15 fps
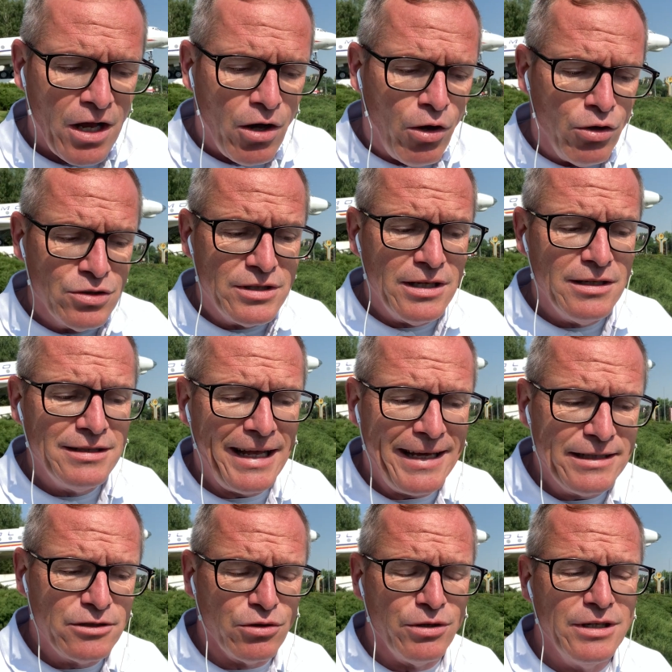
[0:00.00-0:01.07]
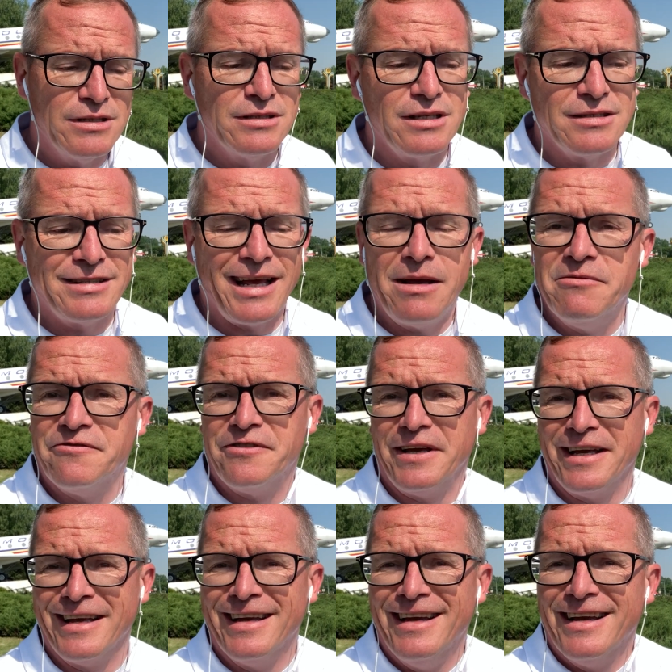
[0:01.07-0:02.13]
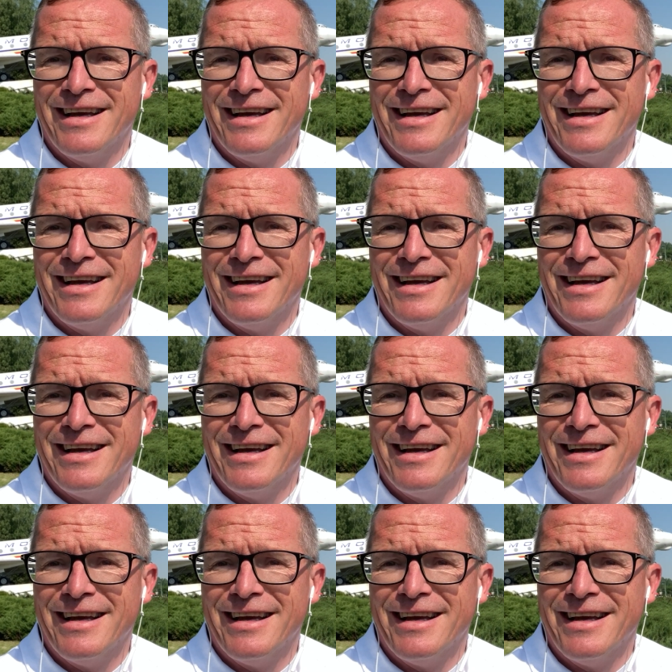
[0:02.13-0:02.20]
On the NATO, it's the same thing.